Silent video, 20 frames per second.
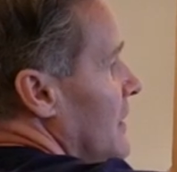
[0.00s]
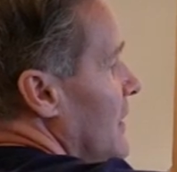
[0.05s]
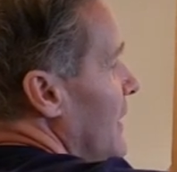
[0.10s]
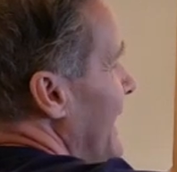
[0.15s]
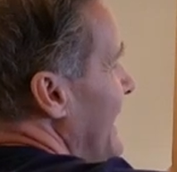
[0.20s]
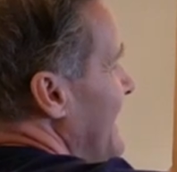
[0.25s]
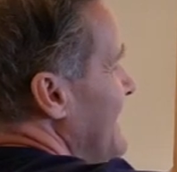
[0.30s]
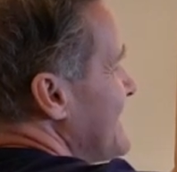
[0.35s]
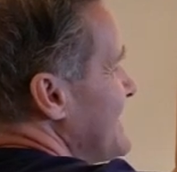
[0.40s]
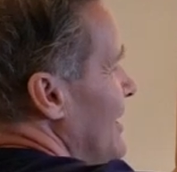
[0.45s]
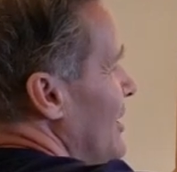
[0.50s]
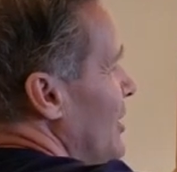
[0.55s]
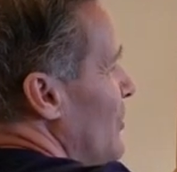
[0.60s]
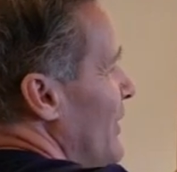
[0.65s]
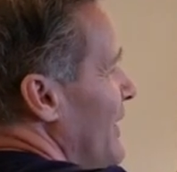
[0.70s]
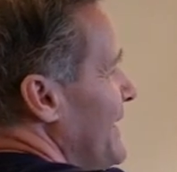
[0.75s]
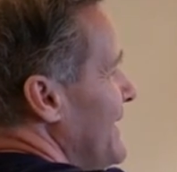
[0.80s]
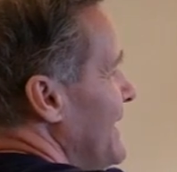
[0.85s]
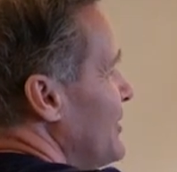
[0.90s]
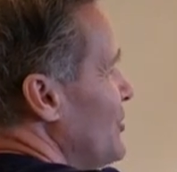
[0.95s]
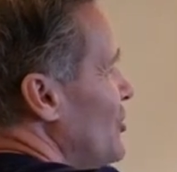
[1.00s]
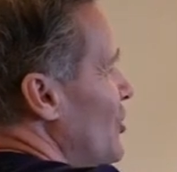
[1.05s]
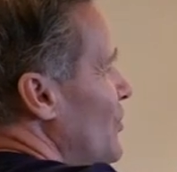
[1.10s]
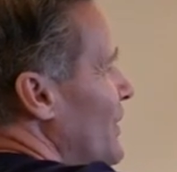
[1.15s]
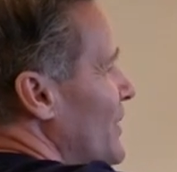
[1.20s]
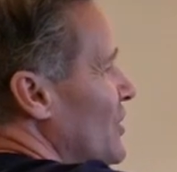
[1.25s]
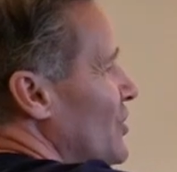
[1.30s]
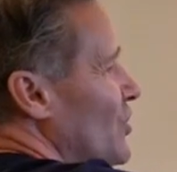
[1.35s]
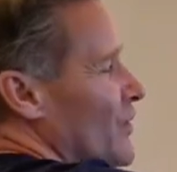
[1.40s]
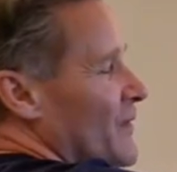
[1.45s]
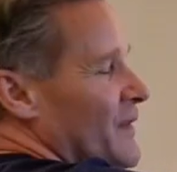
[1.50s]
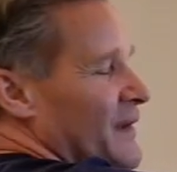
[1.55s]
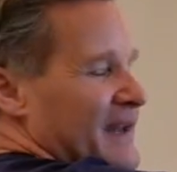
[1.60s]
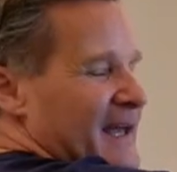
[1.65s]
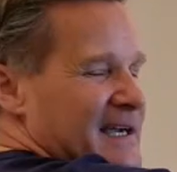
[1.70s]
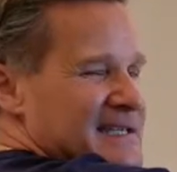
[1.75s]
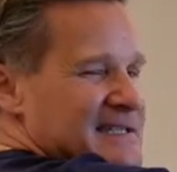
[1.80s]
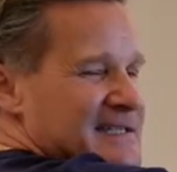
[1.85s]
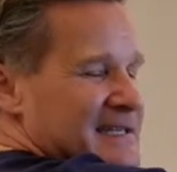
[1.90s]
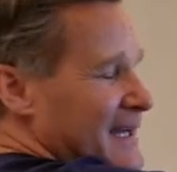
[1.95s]
I can tell already I don't want to go to the
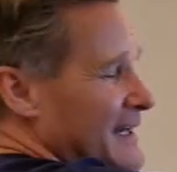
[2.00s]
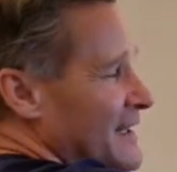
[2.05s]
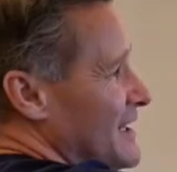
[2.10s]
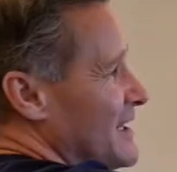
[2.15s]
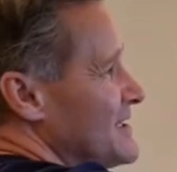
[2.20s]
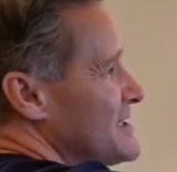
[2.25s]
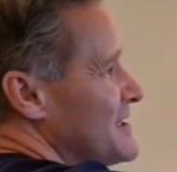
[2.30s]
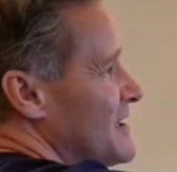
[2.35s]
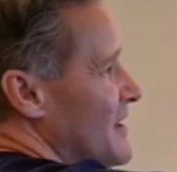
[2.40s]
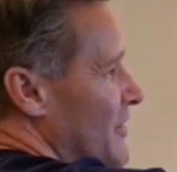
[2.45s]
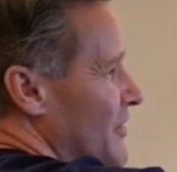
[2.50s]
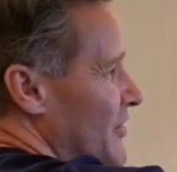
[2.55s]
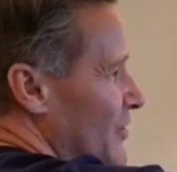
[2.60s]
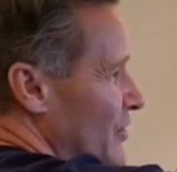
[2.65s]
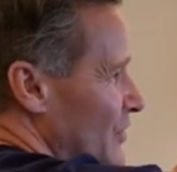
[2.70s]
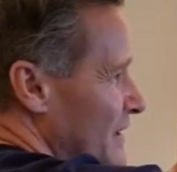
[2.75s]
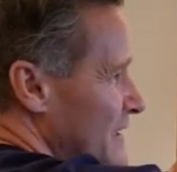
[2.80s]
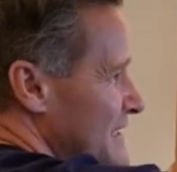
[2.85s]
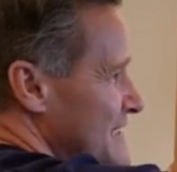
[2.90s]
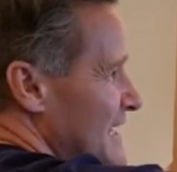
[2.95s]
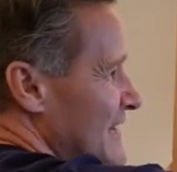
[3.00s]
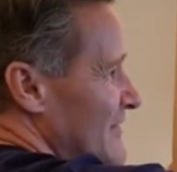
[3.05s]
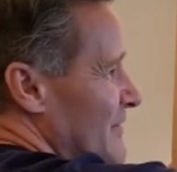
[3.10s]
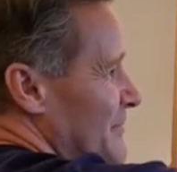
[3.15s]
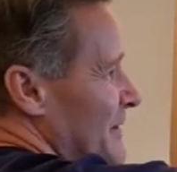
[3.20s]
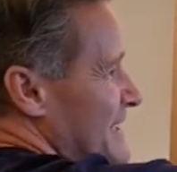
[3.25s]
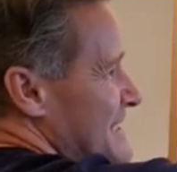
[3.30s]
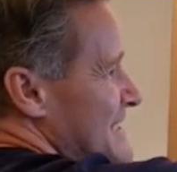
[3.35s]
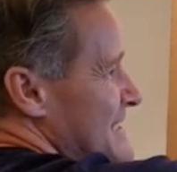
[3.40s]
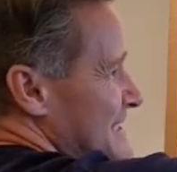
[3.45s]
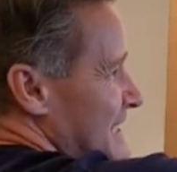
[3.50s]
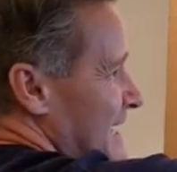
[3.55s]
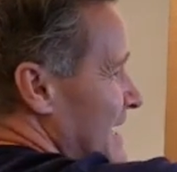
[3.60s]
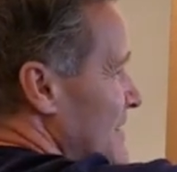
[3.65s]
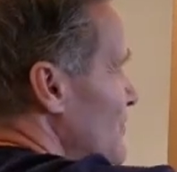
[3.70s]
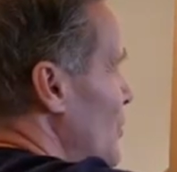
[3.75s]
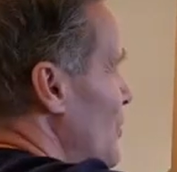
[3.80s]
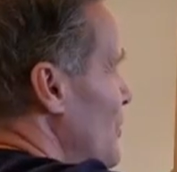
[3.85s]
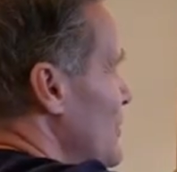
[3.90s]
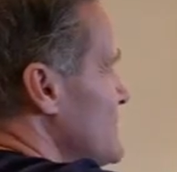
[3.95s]
next 10 because 37 plus 10
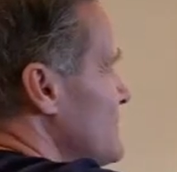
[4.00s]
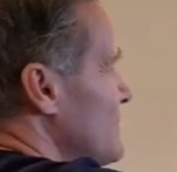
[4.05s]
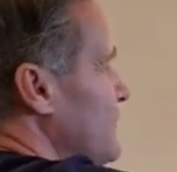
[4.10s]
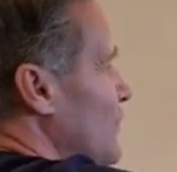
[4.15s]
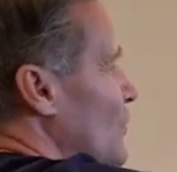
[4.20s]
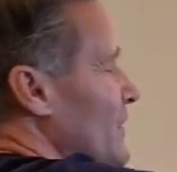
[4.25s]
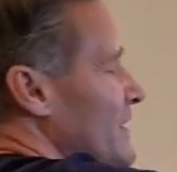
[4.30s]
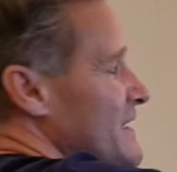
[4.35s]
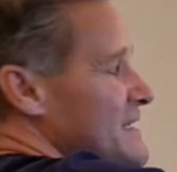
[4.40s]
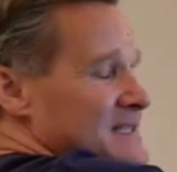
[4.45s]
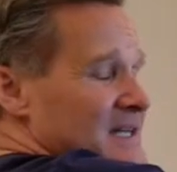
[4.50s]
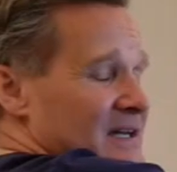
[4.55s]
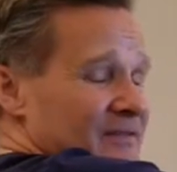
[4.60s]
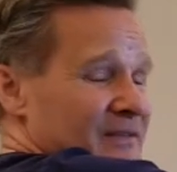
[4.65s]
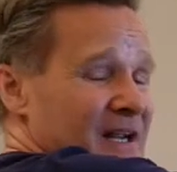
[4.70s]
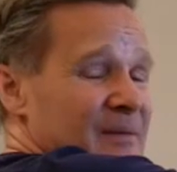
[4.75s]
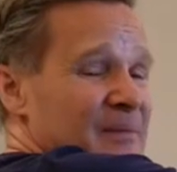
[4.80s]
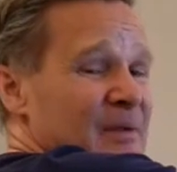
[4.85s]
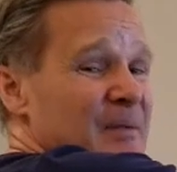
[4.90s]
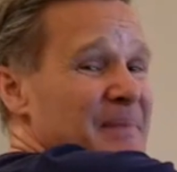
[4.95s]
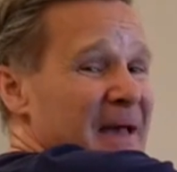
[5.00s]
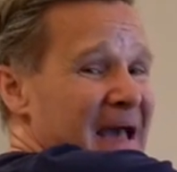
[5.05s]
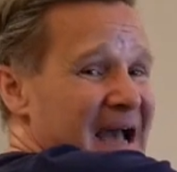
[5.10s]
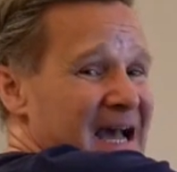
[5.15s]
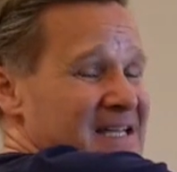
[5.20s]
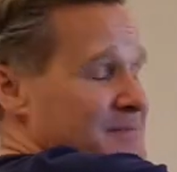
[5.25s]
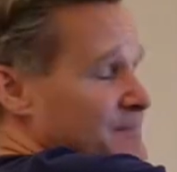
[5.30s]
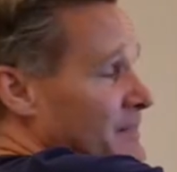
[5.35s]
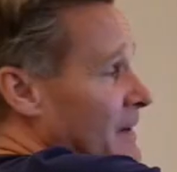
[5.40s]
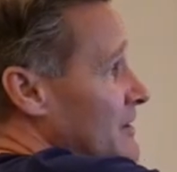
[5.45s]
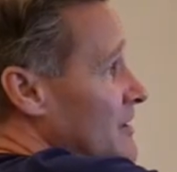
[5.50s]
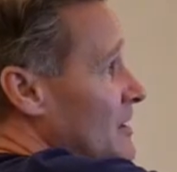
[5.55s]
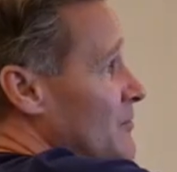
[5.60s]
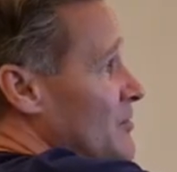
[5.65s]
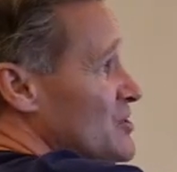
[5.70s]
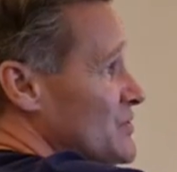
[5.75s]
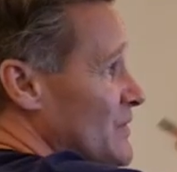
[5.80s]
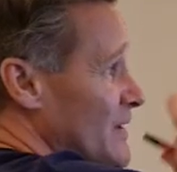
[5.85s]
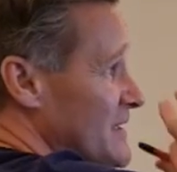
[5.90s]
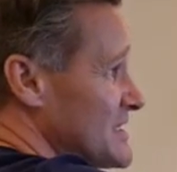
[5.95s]
more is 47. I'd be past my number.
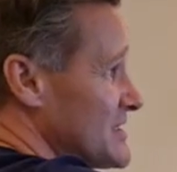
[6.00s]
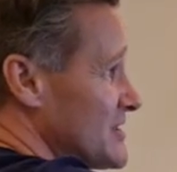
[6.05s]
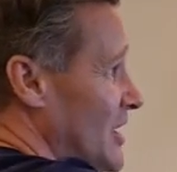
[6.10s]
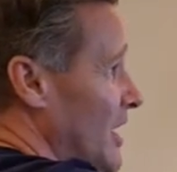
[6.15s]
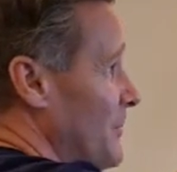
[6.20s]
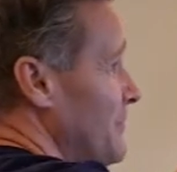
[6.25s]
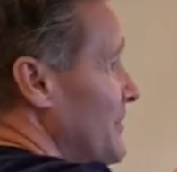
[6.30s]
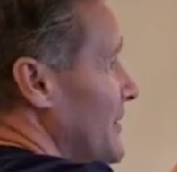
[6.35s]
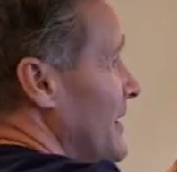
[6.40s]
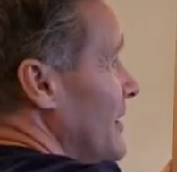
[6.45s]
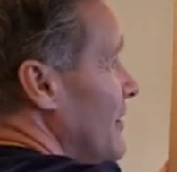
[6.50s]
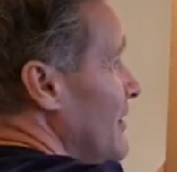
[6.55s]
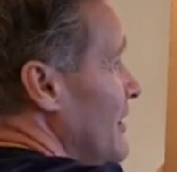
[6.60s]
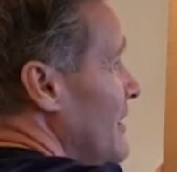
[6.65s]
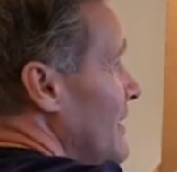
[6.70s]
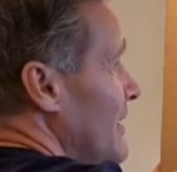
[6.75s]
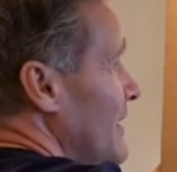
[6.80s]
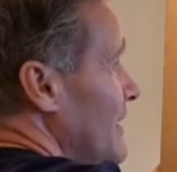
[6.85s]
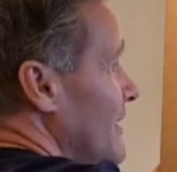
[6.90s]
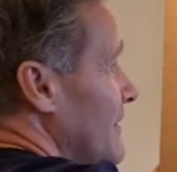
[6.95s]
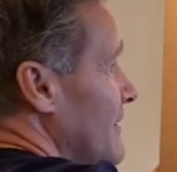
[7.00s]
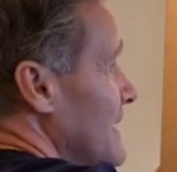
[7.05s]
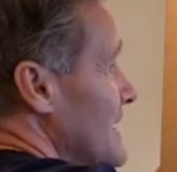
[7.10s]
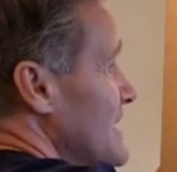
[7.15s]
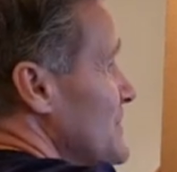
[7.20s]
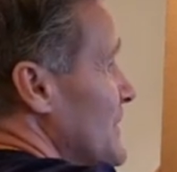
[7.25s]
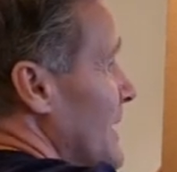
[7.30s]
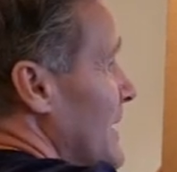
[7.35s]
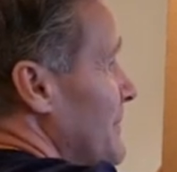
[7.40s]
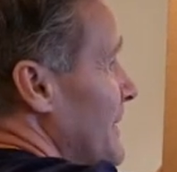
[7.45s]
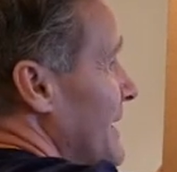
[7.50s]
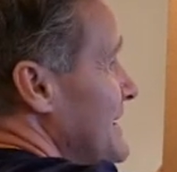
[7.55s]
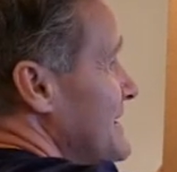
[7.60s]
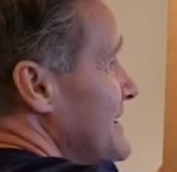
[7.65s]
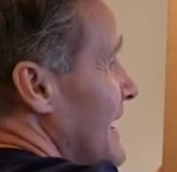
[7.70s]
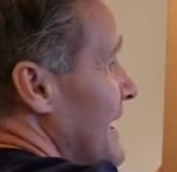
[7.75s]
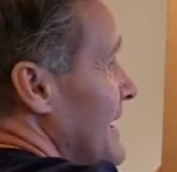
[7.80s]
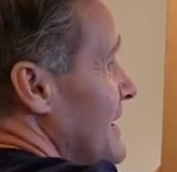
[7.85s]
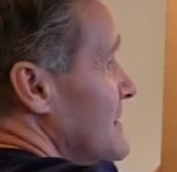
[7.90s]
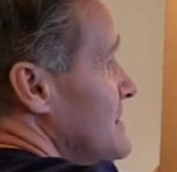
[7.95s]
So I stop there. These went up by
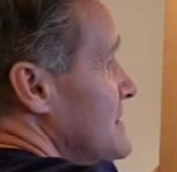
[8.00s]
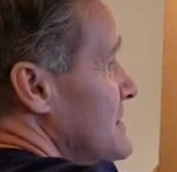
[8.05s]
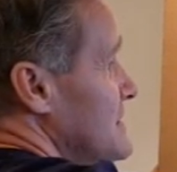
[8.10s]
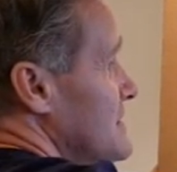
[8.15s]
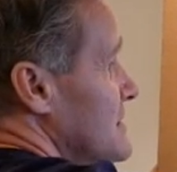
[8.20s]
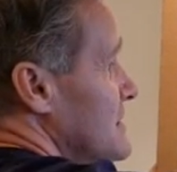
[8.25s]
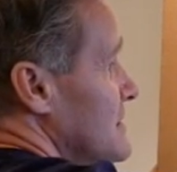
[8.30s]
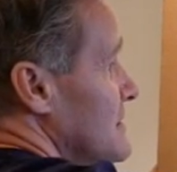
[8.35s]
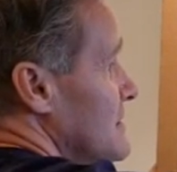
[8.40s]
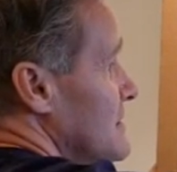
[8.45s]
10s.